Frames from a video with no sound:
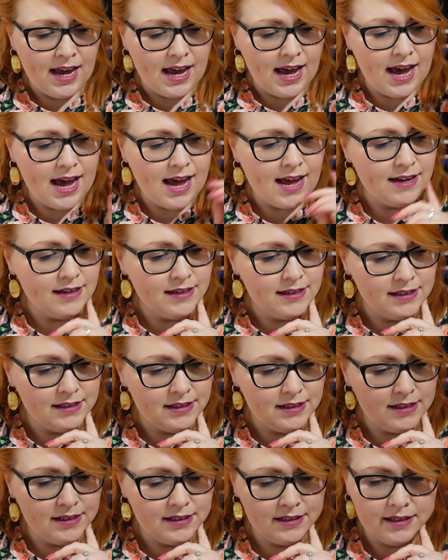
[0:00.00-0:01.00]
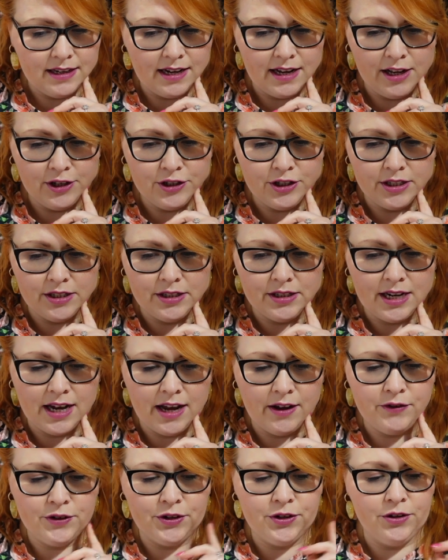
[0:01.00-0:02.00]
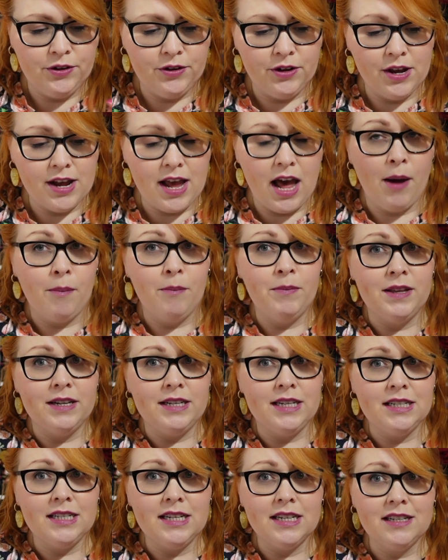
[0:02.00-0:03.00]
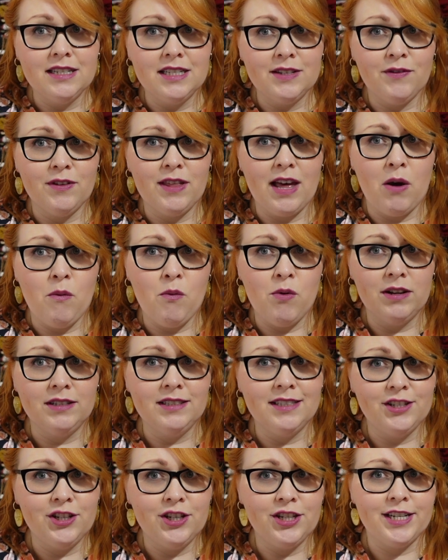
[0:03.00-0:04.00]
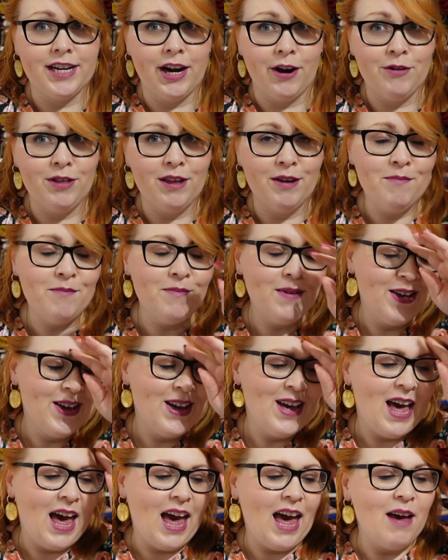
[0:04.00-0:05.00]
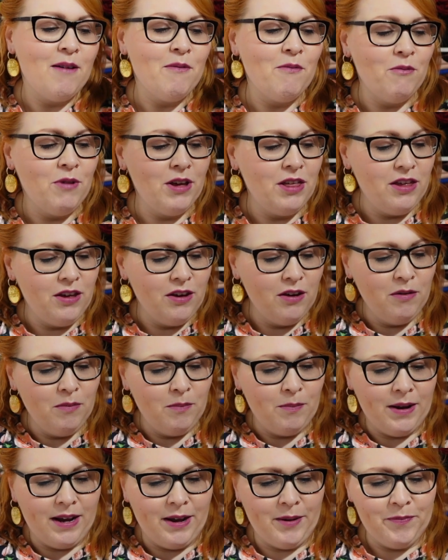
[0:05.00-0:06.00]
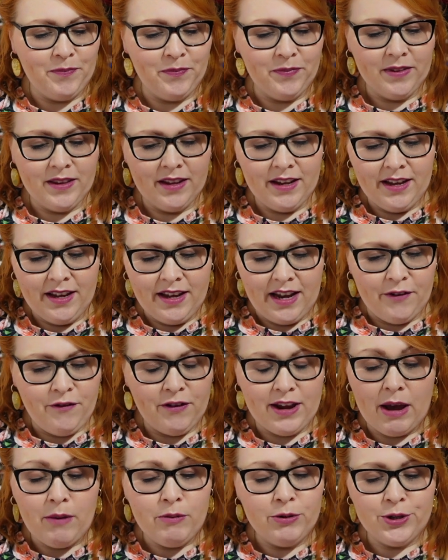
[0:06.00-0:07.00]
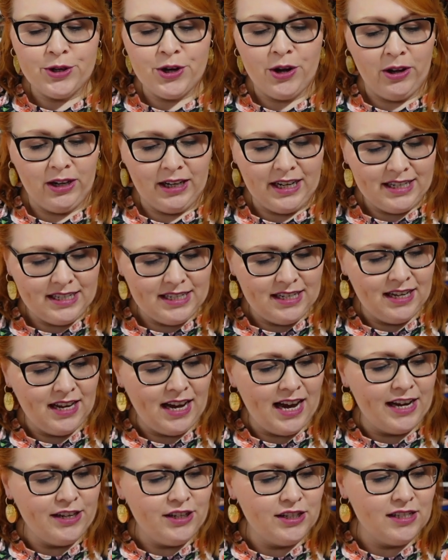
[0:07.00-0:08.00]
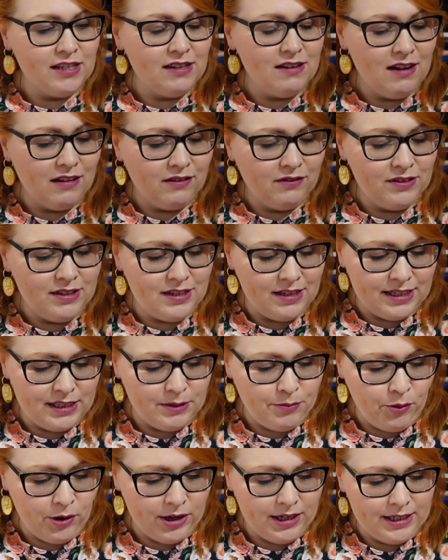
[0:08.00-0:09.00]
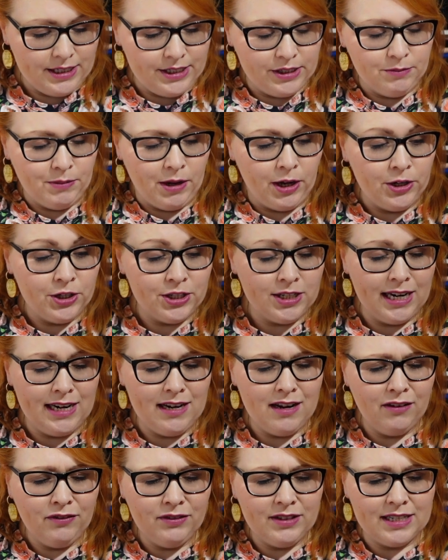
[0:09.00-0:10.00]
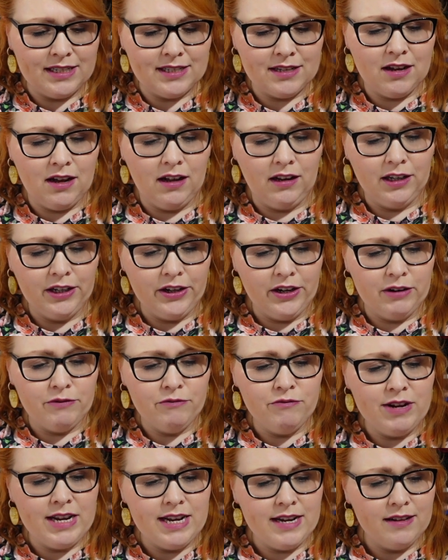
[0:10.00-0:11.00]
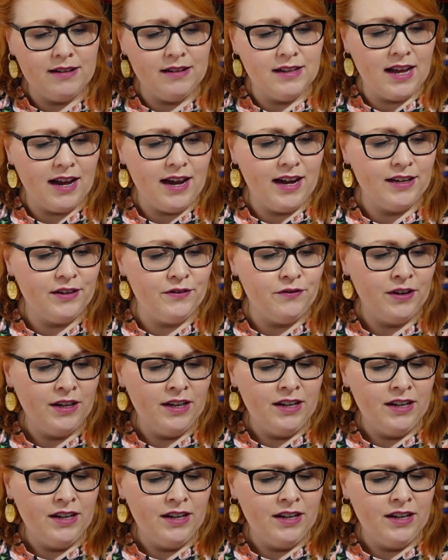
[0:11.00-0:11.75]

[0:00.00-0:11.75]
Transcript: and I'll just have to look up the details for that one and share them with you, but I forget what you call it. I just loved this print so much, and I love this colour, a real kind of